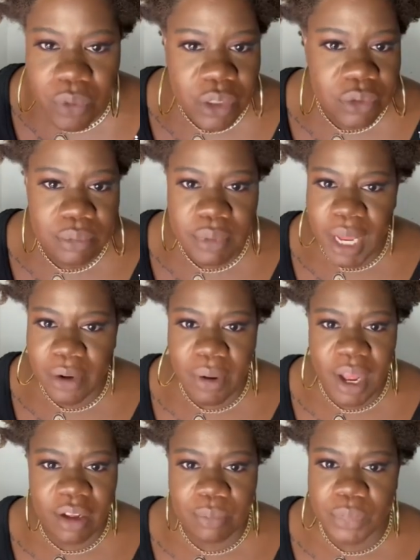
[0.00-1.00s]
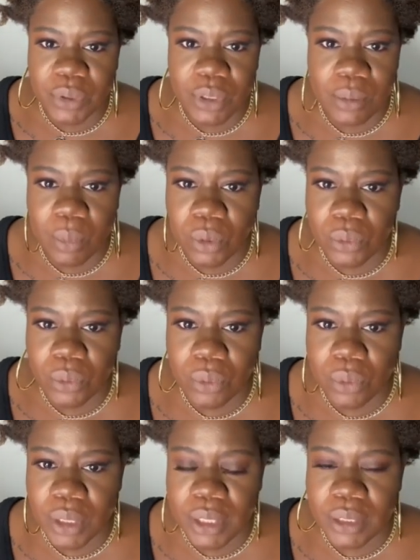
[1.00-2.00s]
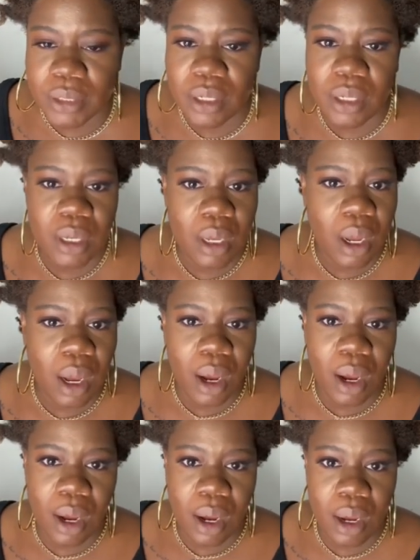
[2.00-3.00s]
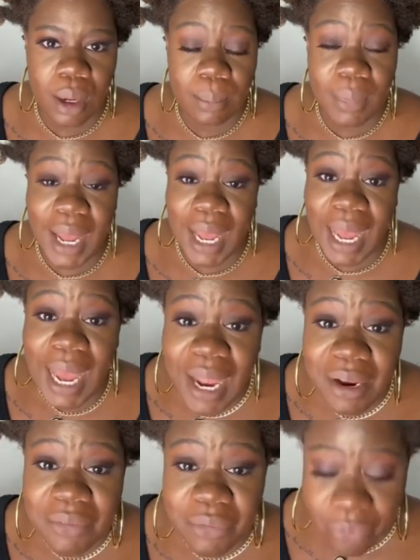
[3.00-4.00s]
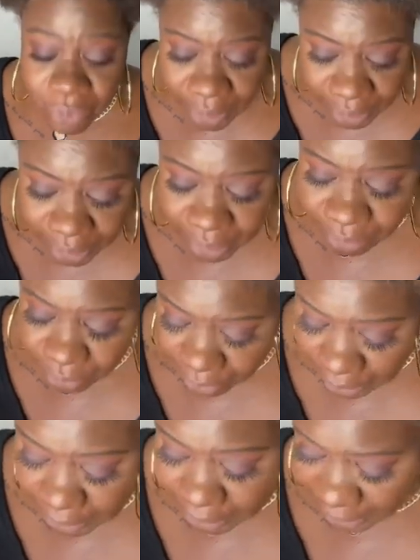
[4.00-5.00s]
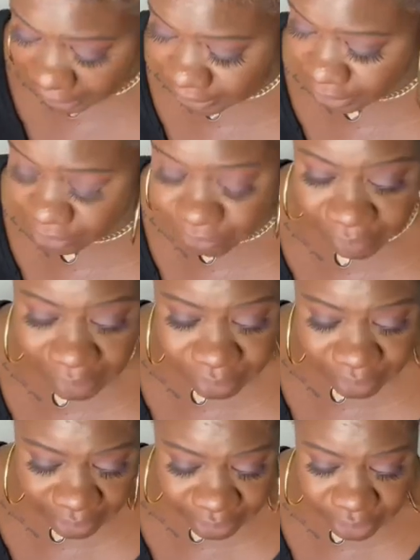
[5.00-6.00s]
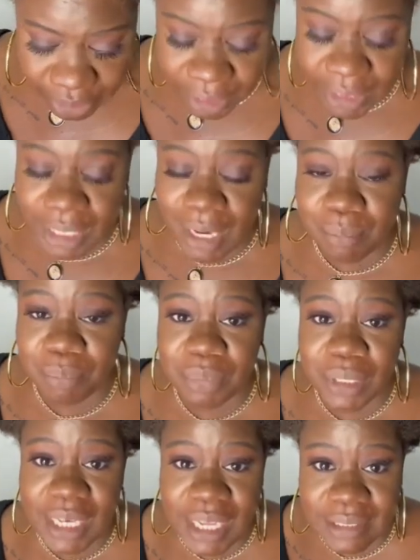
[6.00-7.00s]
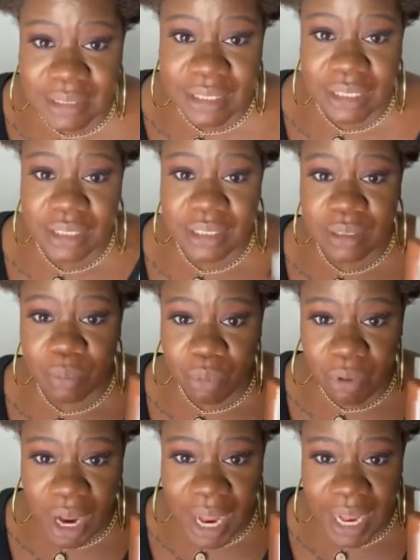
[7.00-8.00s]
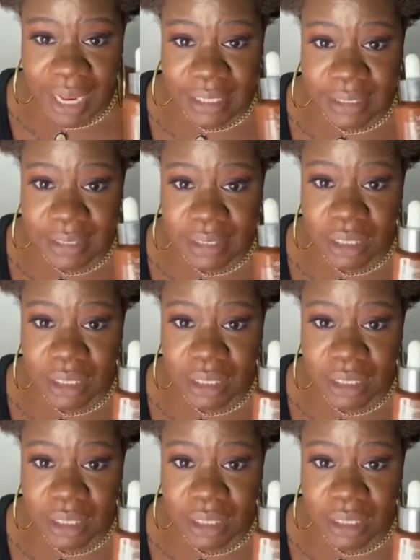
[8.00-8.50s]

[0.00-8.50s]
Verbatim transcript: this I don't have beauty mode on um I really really like this foundation and I'm pleasantly surprised